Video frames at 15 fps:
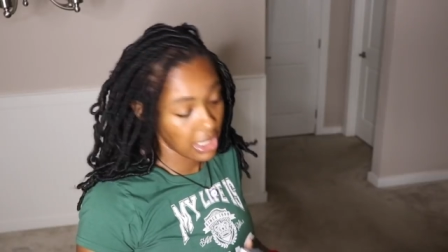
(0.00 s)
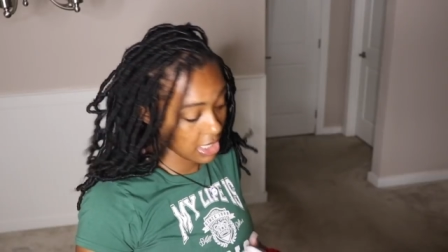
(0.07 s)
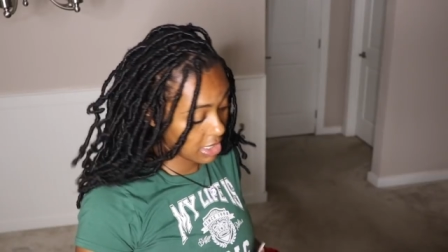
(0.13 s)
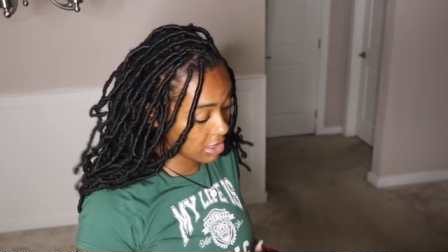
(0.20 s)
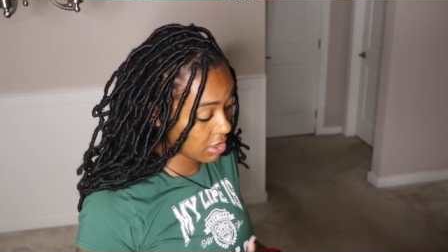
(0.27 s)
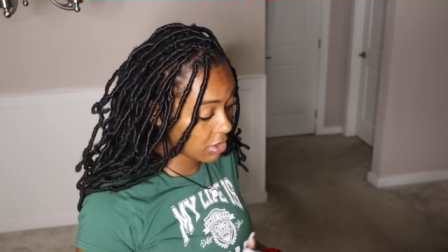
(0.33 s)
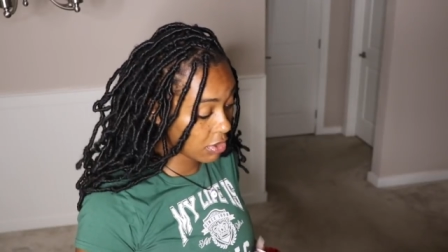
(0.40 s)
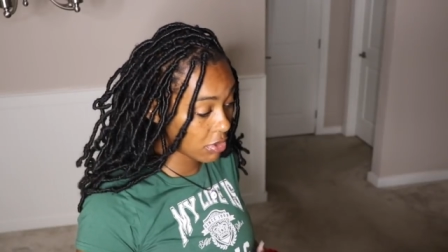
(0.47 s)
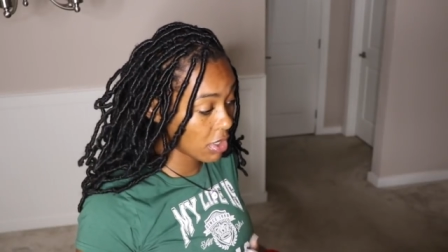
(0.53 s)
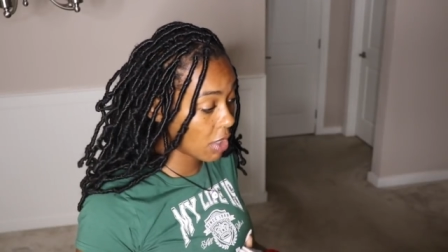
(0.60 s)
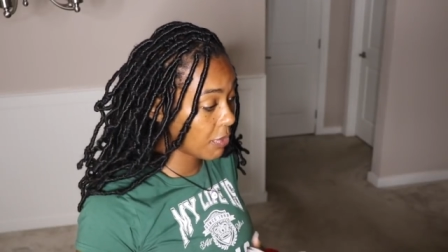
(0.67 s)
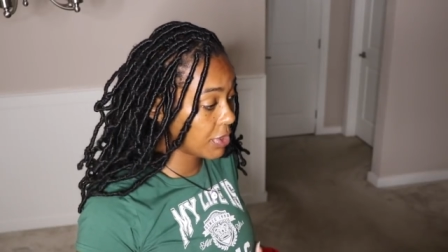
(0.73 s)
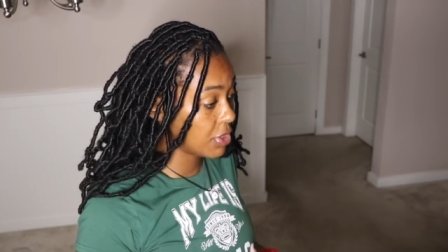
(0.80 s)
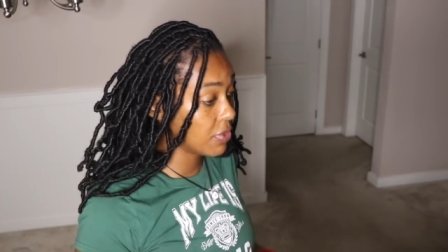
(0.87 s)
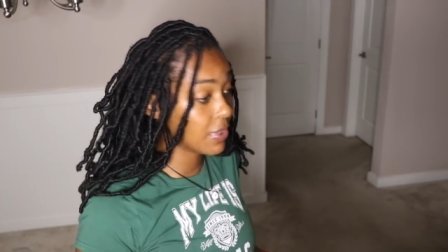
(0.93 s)
and you know,
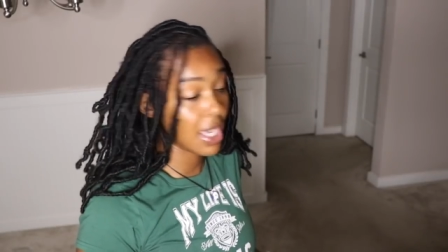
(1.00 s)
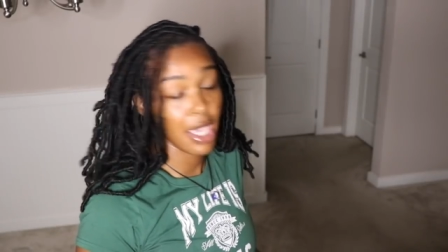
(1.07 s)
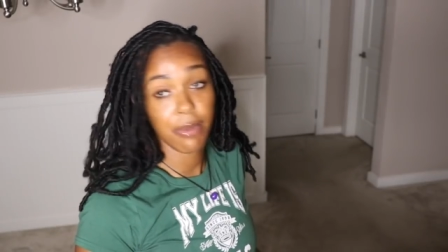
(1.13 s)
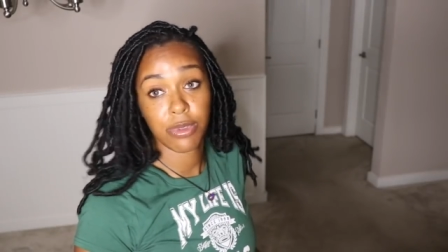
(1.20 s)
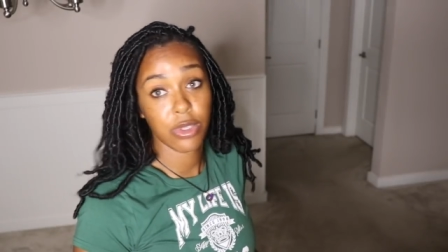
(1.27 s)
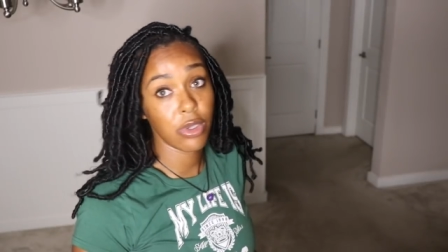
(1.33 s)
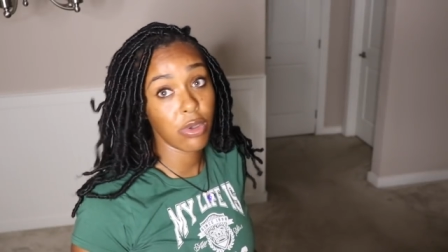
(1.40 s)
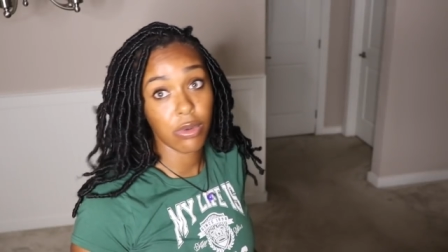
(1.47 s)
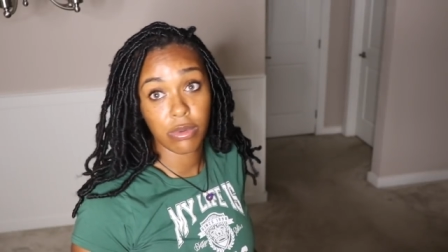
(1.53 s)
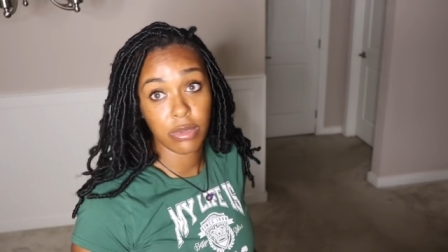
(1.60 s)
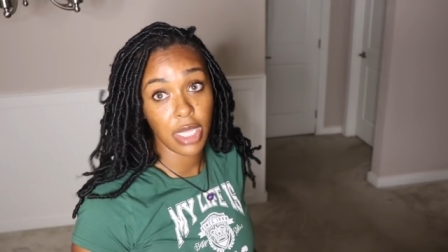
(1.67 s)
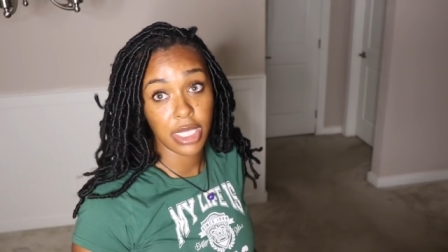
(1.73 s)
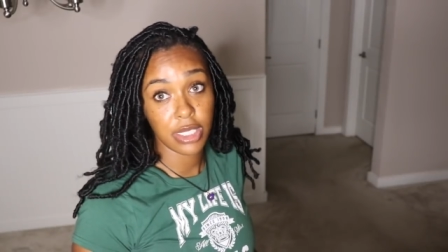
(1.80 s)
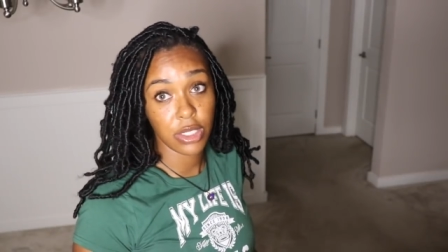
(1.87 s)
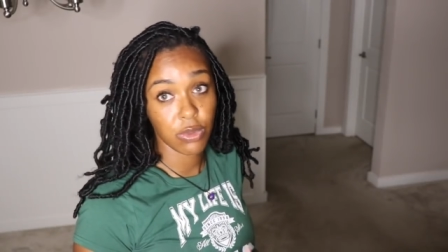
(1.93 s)
when you came through,
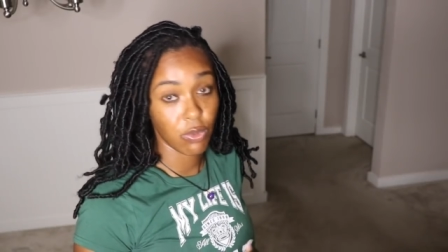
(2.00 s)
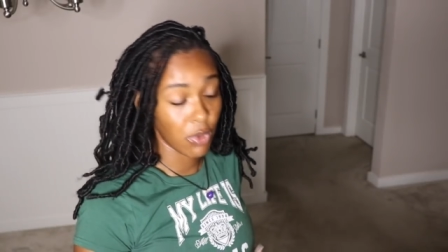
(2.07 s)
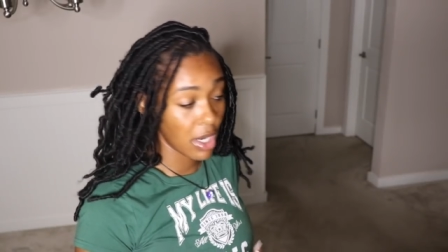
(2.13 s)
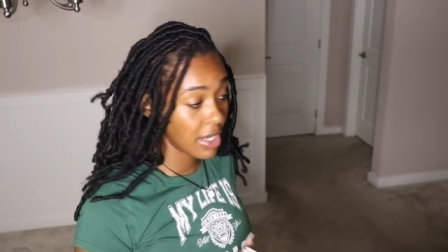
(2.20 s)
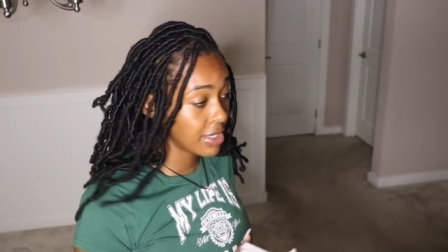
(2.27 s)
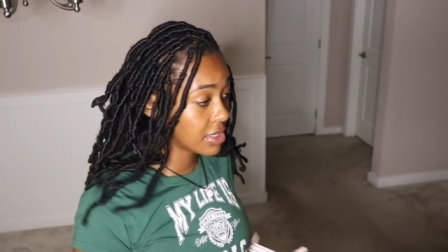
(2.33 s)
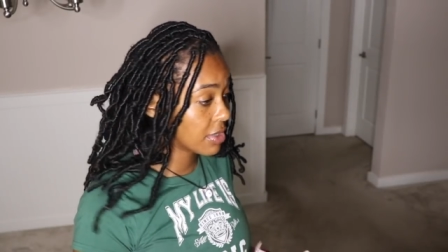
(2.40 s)
they just weren't.